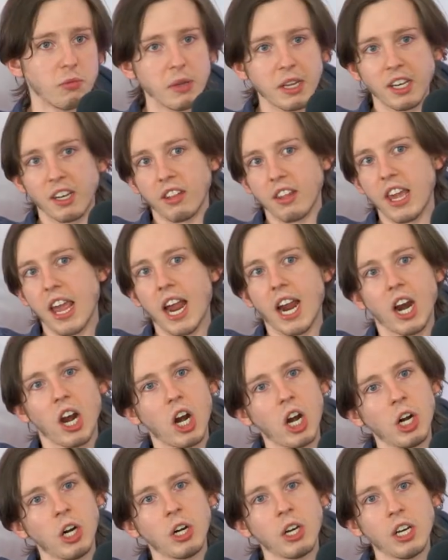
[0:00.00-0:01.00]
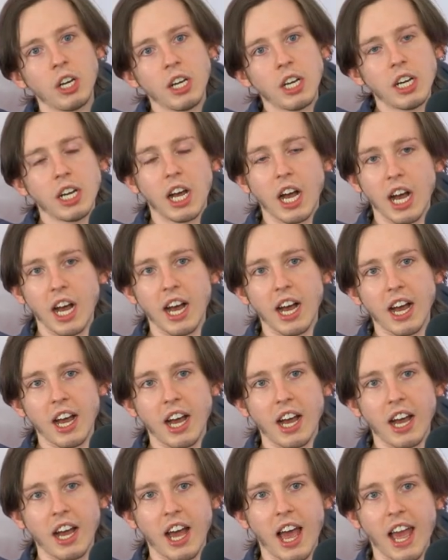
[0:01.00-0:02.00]
me into the air.
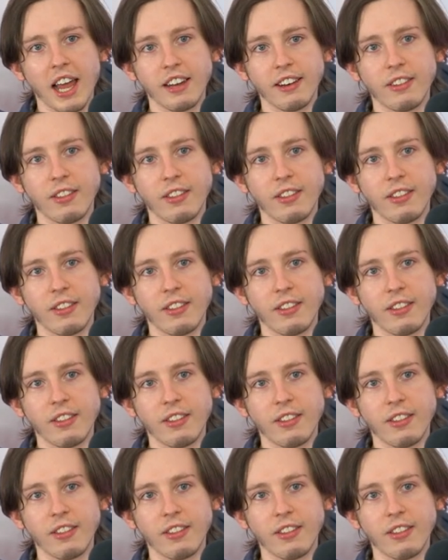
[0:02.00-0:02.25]
Uh, and